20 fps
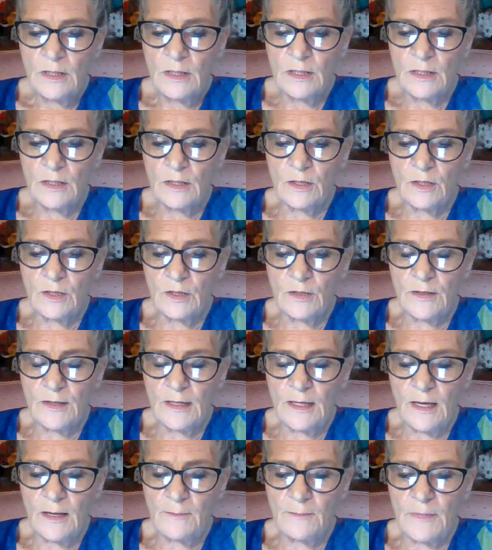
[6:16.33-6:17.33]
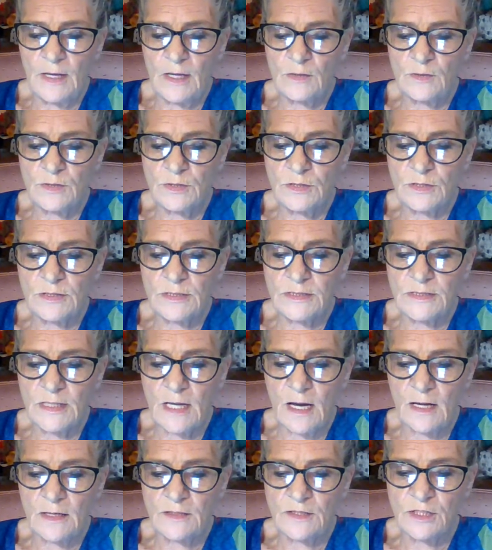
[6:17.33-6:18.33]
A look of the utmost
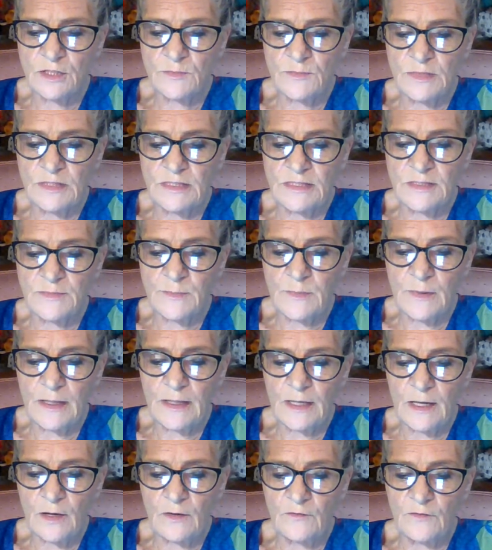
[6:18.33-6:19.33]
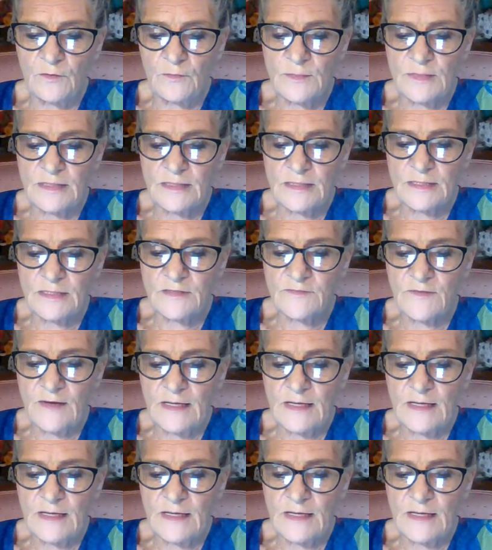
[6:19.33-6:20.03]
astonishment spread over Mrs.